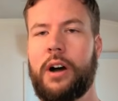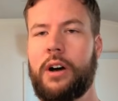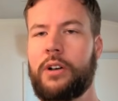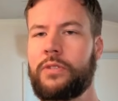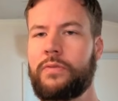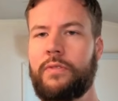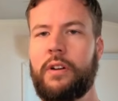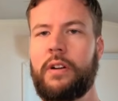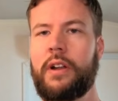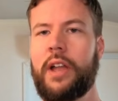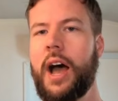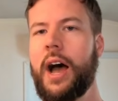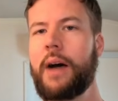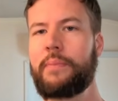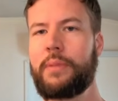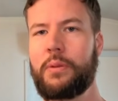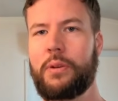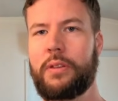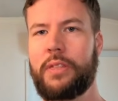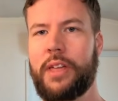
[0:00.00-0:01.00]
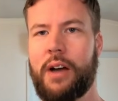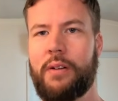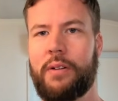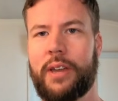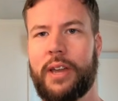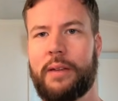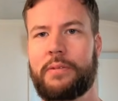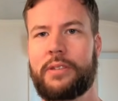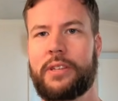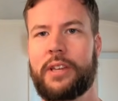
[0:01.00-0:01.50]
I was very happy with how it
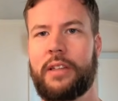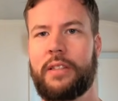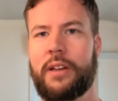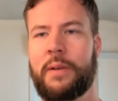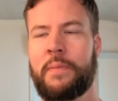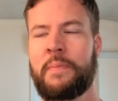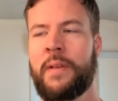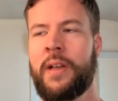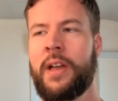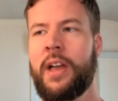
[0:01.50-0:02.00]
came together.